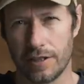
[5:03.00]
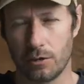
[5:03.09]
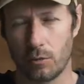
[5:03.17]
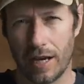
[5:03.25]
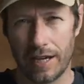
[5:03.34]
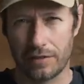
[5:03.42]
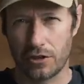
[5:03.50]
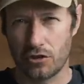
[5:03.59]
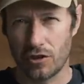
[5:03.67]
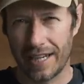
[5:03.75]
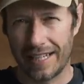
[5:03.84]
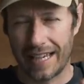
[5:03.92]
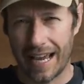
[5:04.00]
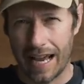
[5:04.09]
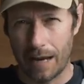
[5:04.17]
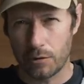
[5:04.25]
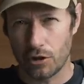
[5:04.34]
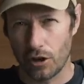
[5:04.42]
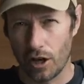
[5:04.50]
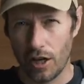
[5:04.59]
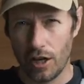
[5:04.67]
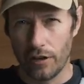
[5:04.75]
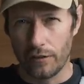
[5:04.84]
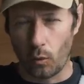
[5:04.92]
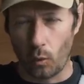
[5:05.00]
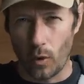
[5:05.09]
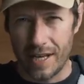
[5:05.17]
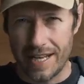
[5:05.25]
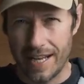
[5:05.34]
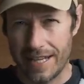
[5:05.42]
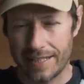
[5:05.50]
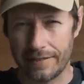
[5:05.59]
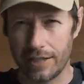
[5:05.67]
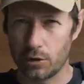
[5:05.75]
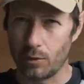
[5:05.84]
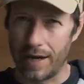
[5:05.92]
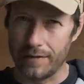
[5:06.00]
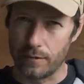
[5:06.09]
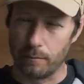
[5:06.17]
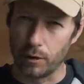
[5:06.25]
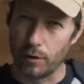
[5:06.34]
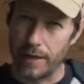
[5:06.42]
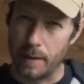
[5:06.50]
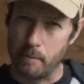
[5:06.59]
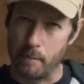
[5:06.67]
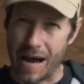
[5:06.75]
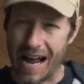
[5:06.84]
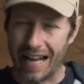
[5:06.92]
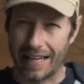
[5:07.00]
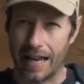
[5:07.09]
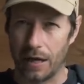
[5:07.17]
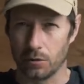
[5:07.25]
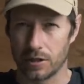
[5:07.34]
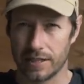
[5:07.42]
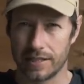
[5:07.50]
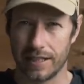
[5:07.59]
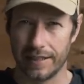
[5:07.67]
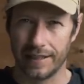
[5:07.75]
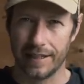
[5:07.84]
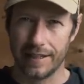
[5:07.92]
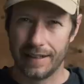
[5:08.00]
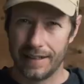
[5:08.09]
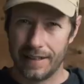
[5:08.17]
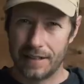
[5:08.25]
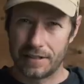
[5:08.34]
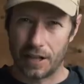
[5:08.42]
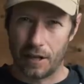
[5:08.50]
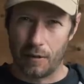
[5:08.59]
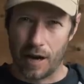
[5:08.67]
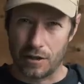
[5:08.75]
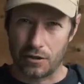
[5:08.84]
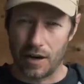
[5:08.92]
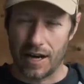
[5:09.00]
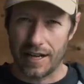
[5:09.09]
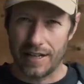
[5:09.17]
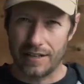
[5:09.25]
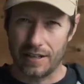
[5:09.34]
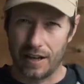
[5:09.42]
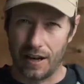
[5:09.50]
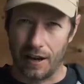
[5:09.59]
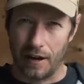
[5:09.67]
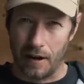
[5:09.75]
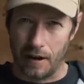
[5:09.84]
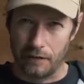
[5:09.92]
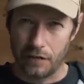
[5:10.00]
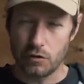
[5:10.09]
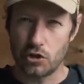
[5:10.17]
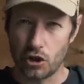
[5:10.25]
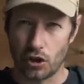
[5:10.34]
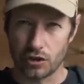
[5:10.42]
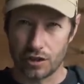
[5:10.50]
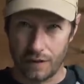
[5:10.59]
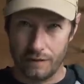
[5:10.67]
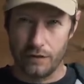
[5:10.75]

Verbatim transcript: to these waves and try and capture the wind hitting these waves and blowing it back out to sea. So I tried a few shots